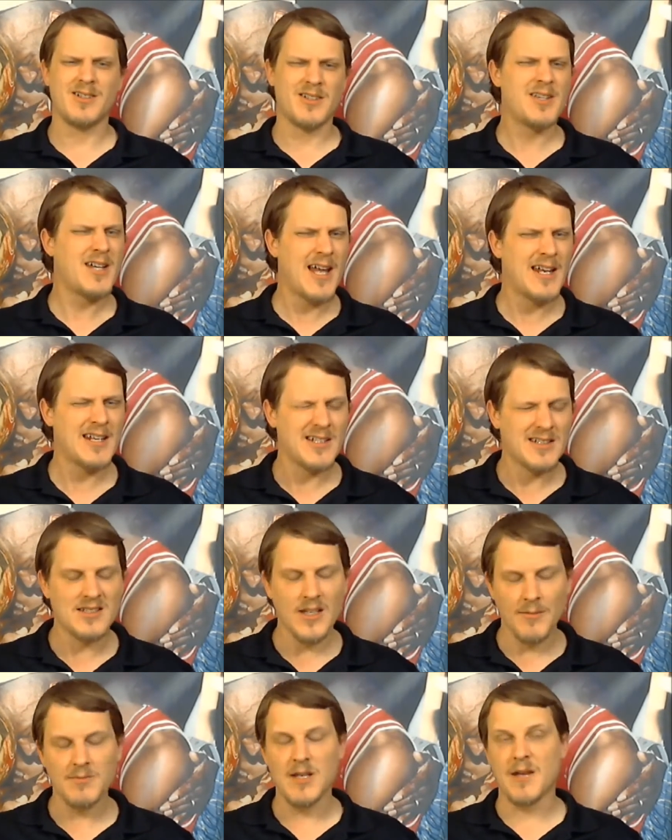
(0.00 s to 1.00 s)
You got to get
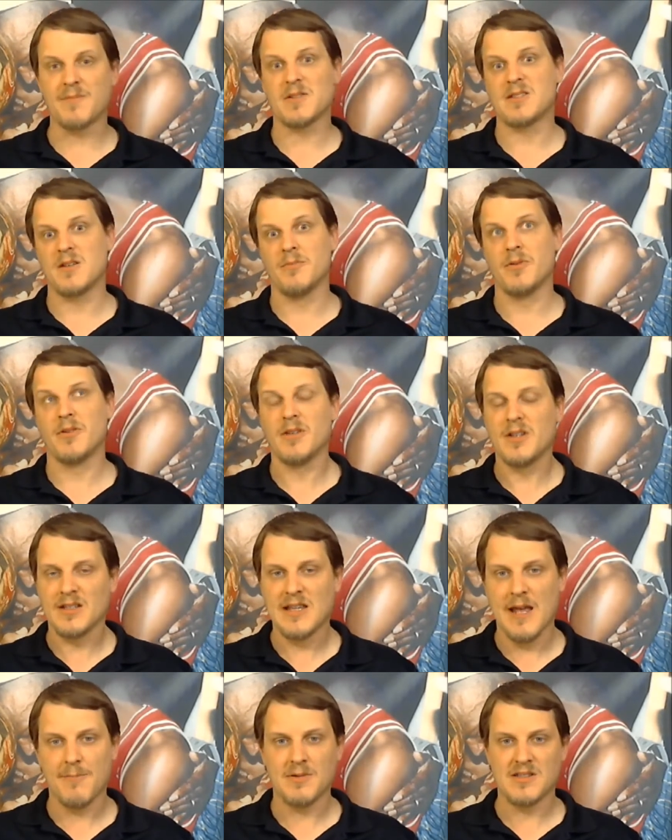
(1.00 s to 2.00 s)
some type of stability at
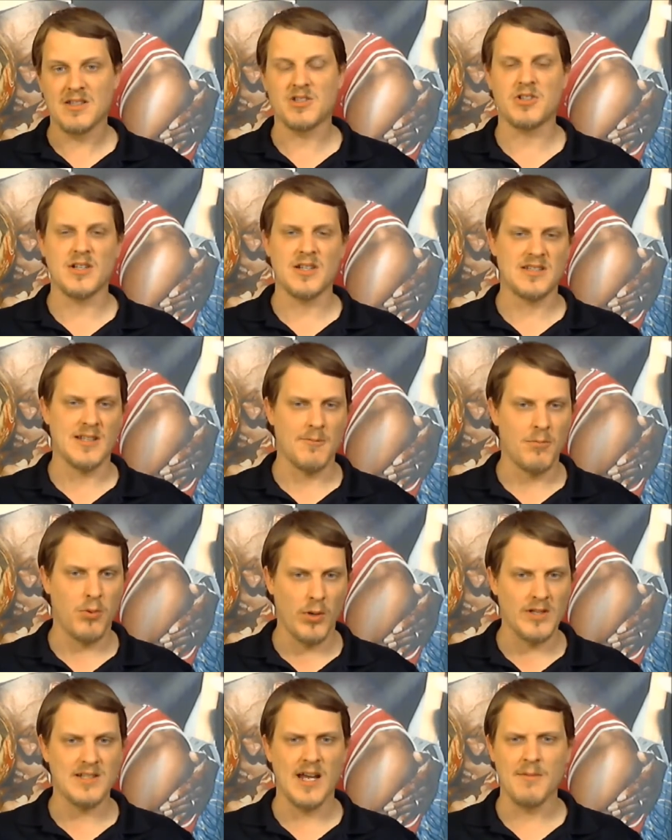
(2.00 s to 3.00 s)
that position at some
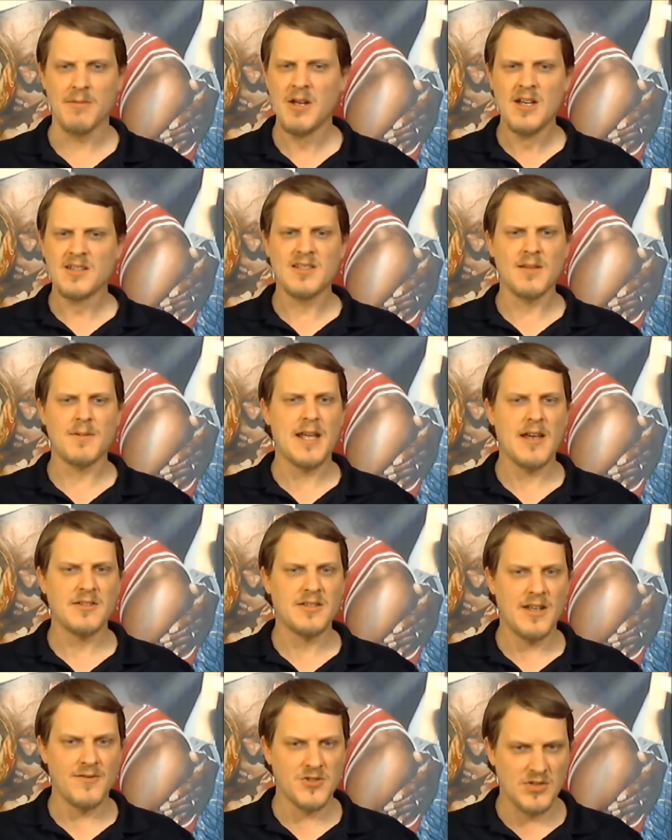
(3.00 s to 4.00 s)
point in time. Something Al
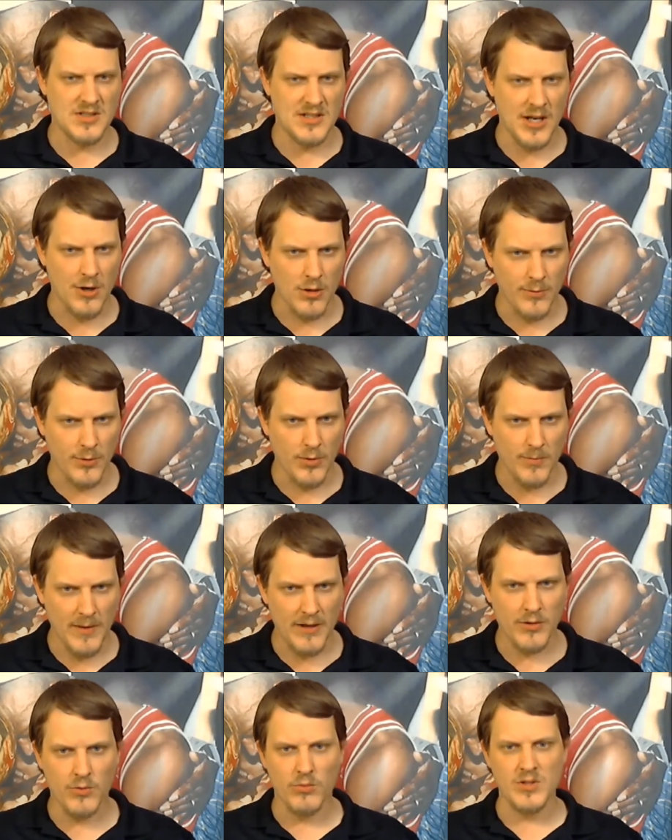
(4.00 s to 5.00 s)
Davis was terrible
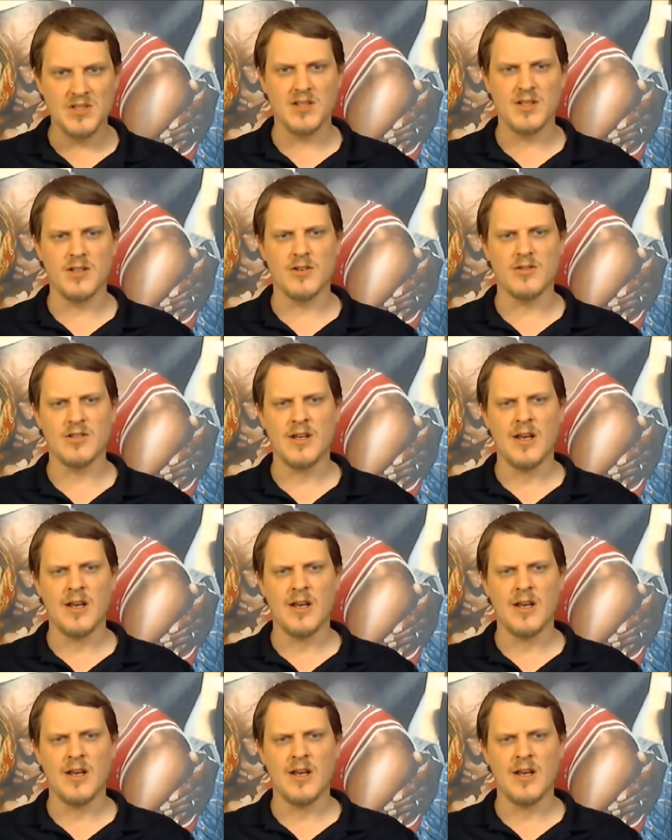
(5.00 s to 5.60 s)
about in recent years.